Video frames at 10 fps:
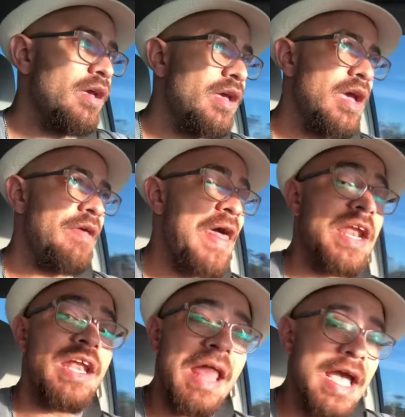And that
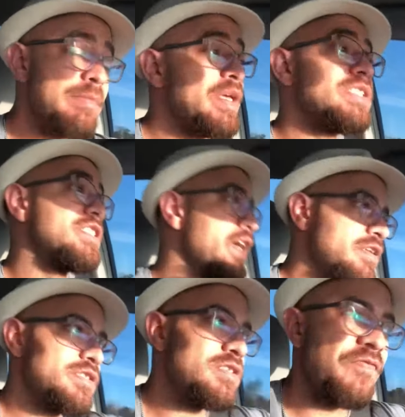alignment
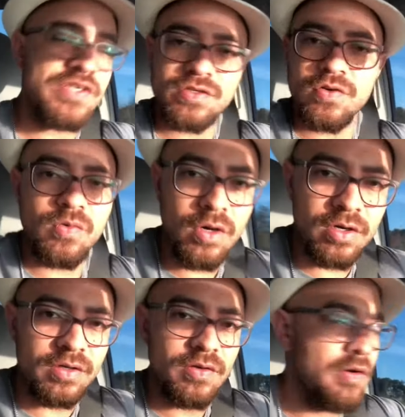changes the physical
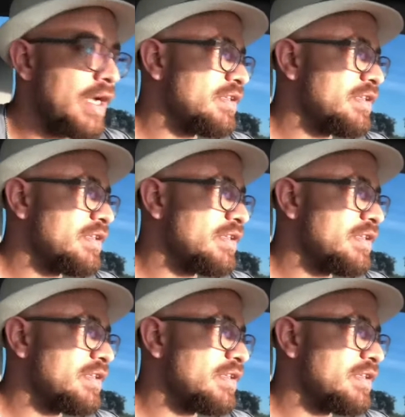world, right?